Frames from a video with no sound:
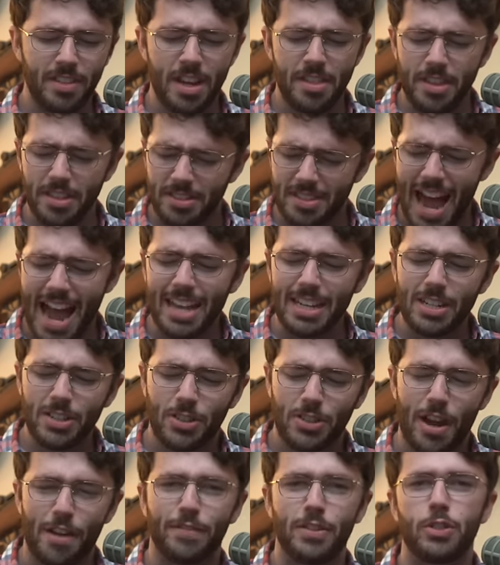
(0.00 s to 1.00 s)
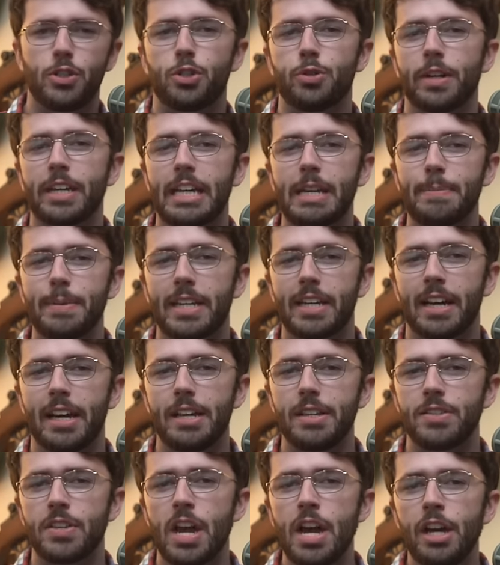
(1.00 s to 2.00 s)
the Zionist stuff is tricky
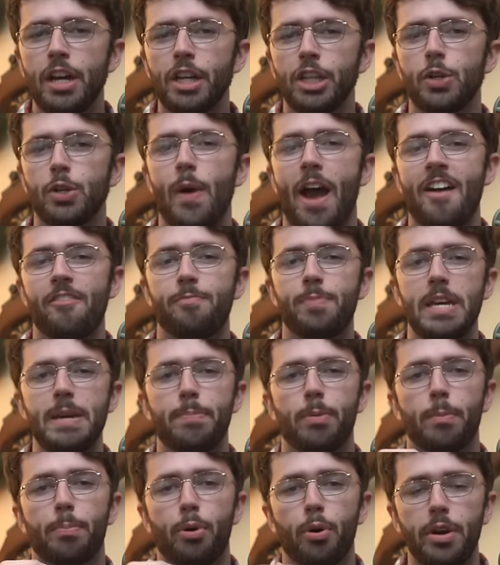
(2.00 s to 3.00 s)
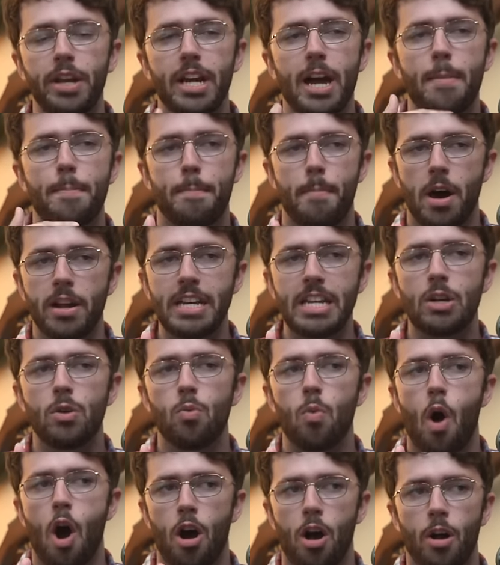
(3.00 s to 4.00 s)
because you have people putting up money
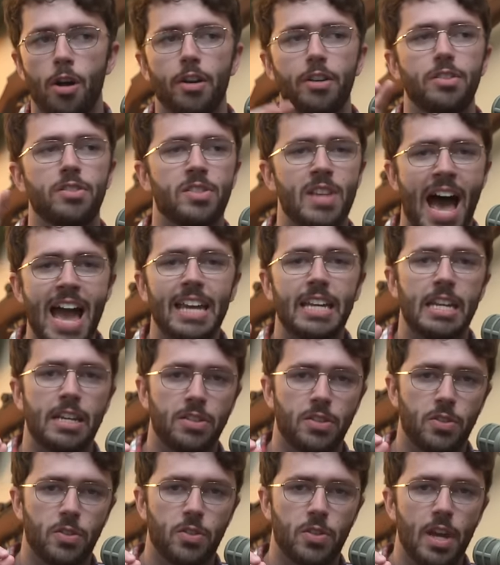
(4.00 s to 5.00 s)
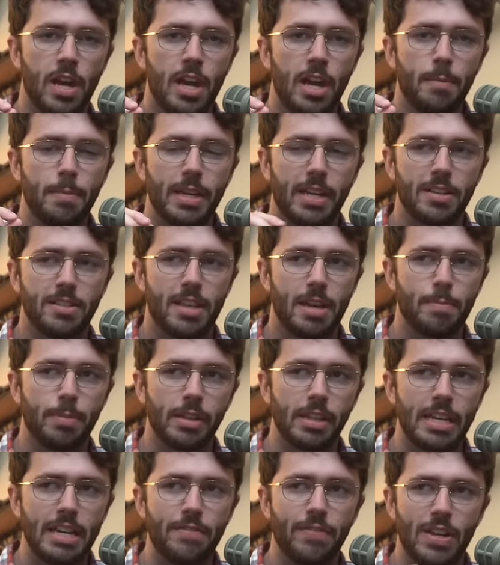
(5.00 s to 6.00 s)
who are Zionists because they
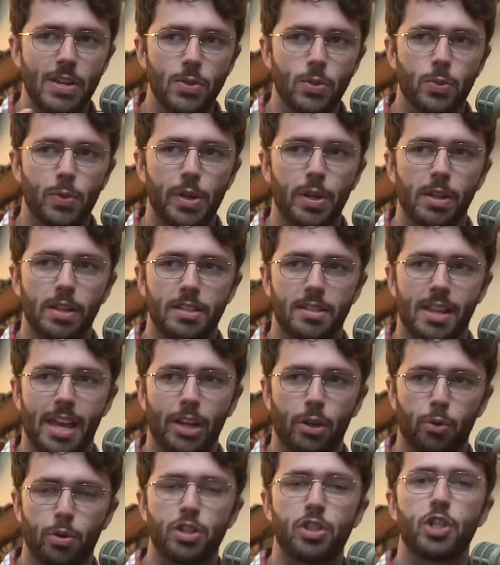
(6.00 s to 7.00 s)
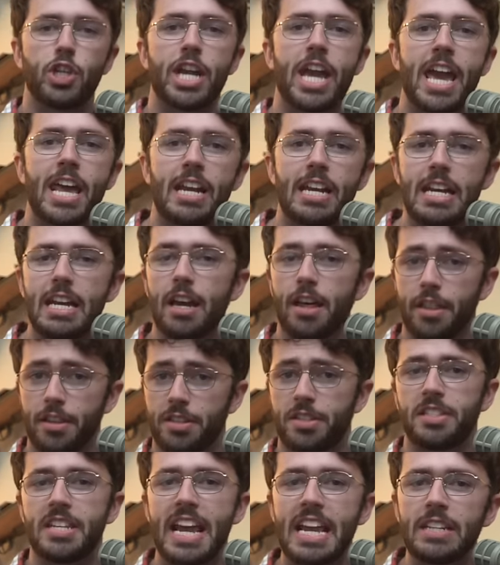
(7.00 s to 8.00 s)
believe Israel is like Christianity, the
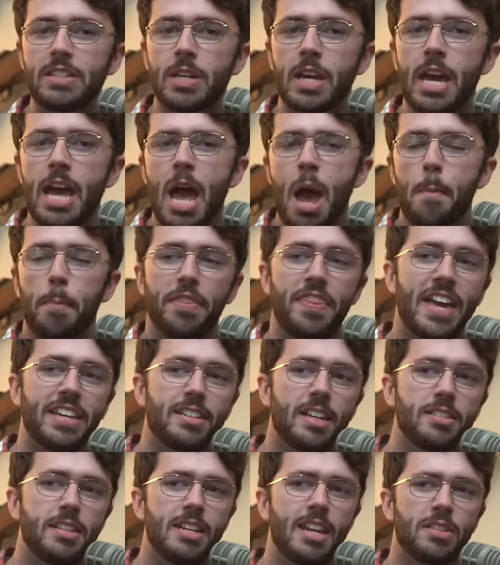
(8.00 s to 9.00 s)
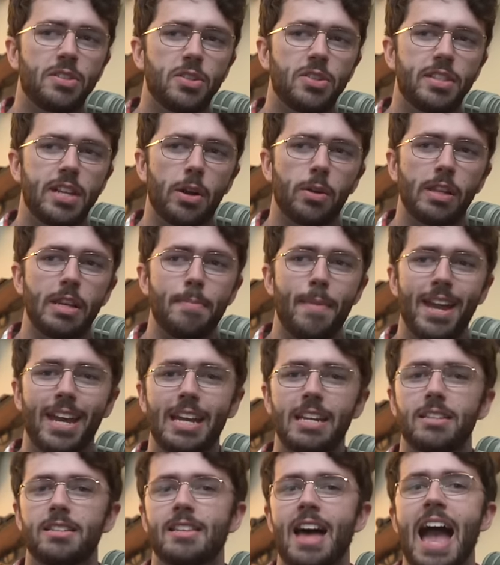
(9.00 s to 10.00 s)
state, but that doesn't necessarily make
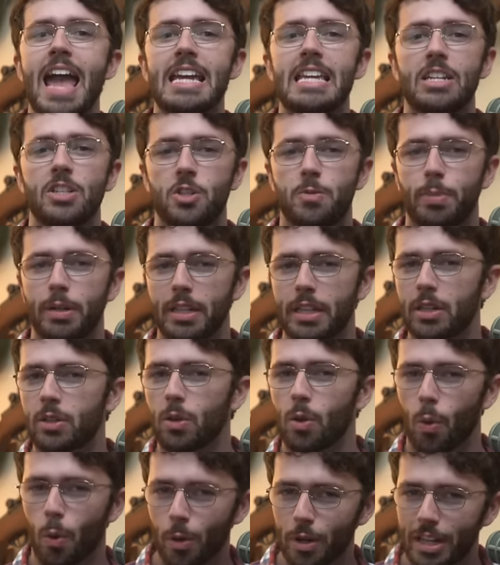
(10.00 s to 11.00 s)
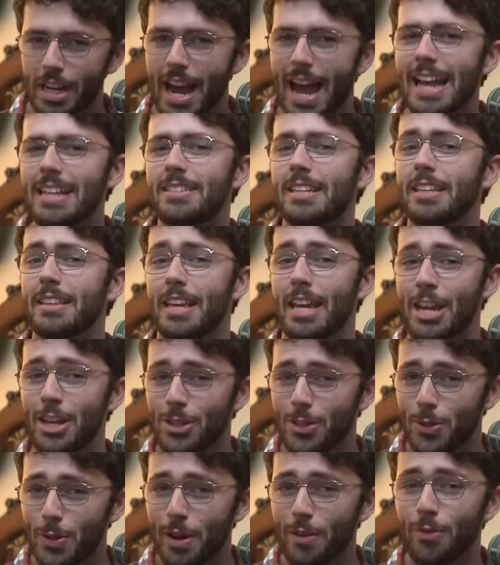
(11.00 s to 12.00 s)
it Zionist political organizing, the
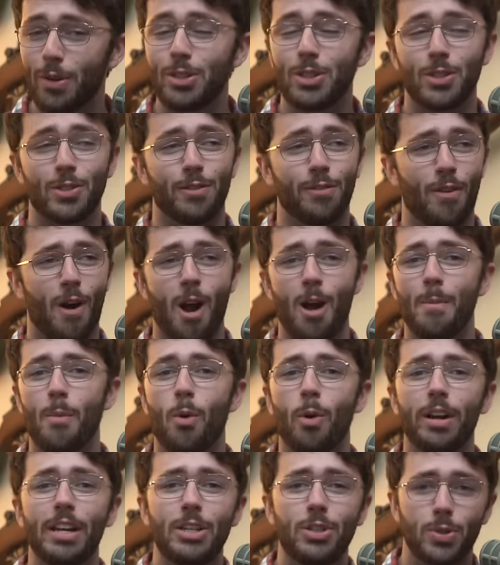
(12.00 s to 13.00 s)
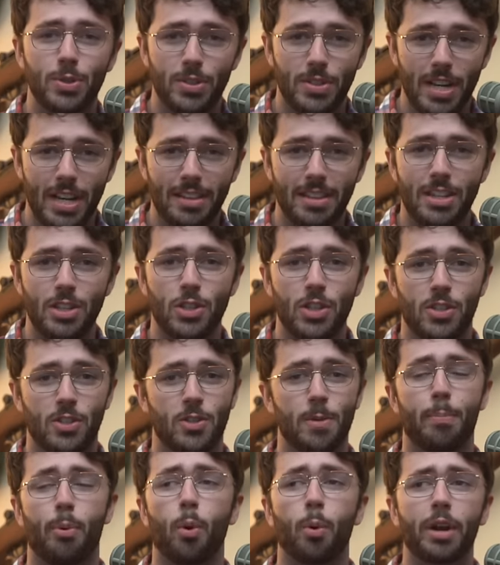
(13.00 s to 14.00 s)
history of which is far more interesting than just
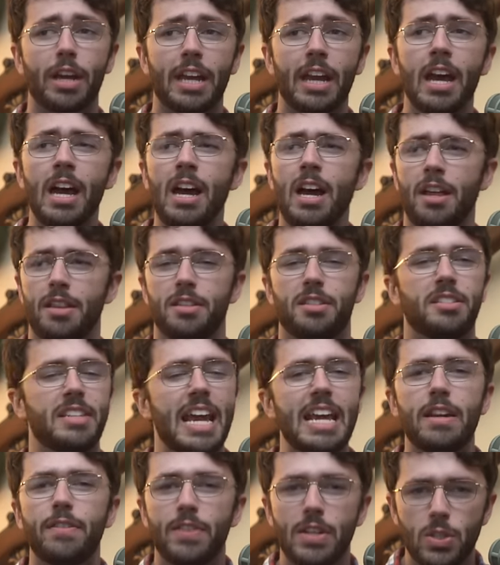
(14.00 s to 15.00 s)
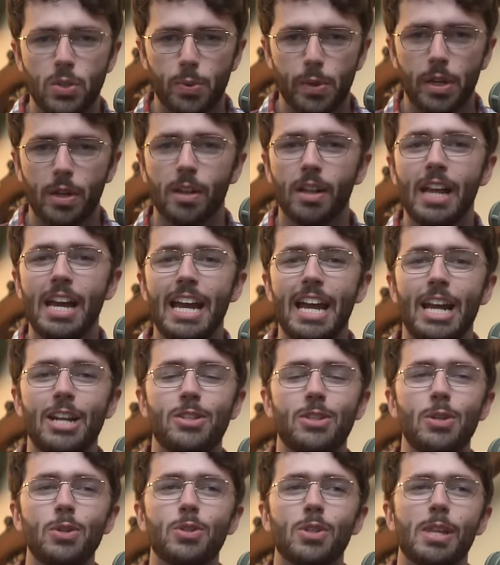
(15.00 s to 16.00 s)
supporting the state of Israel.
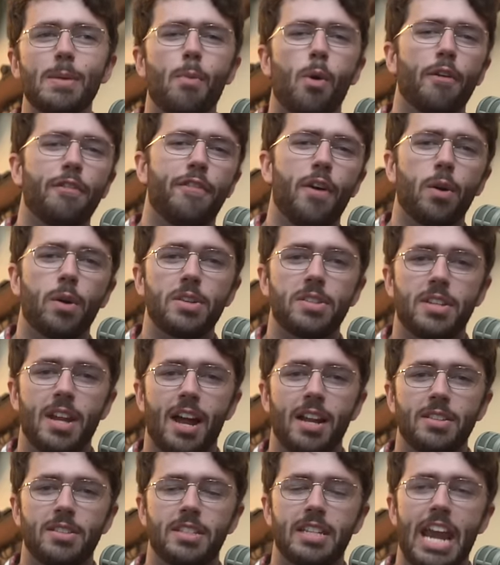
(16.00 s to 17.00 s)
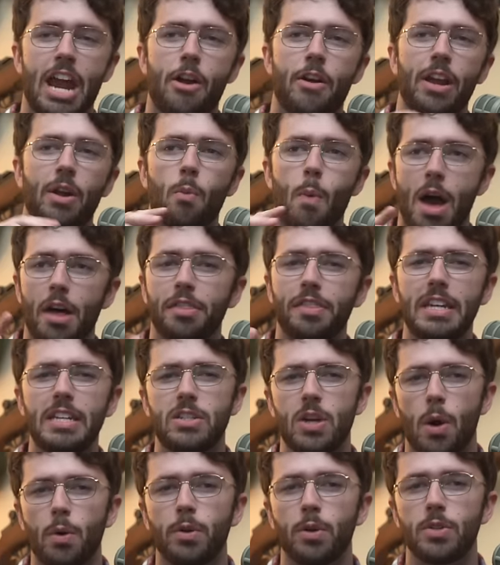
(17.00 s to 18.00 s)
It's usually more focused on scaring wealthy
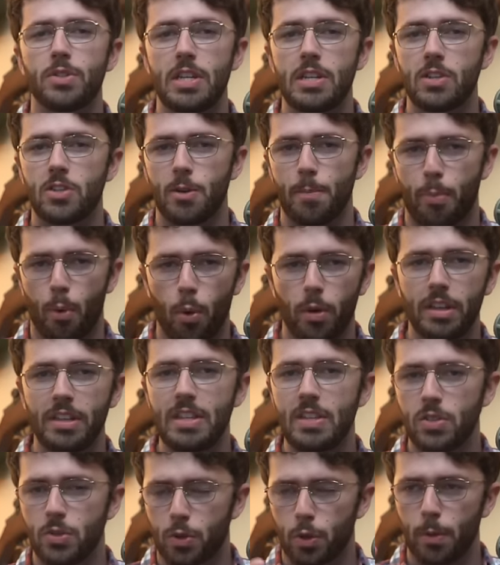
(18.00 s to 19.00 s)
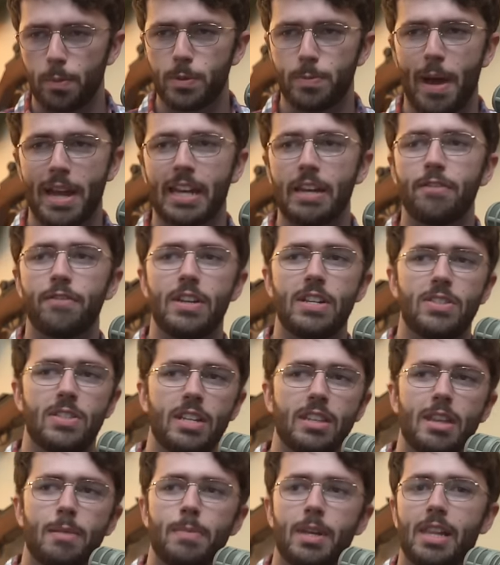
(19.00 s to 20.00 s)
donors into supporting these groups by
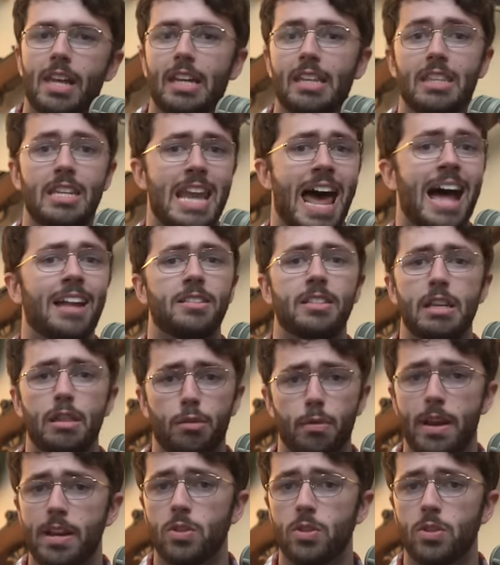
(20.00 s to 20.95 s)
convincing them that like the Nazi threat